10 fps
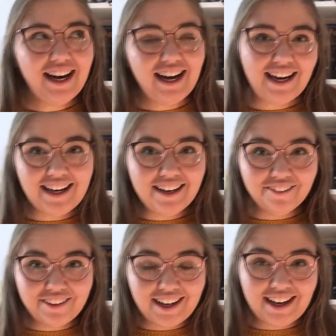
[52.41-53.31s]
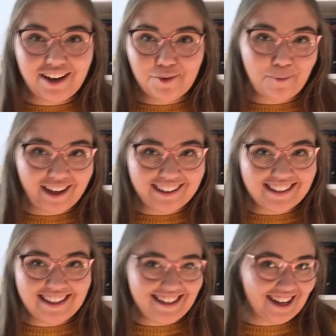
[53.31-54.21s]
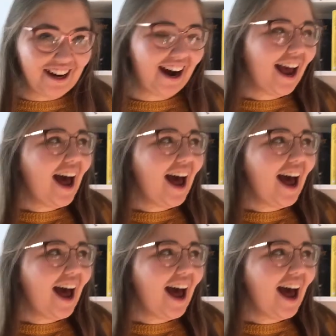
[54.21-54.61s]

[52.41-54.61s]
in real life, a Muggle teacher,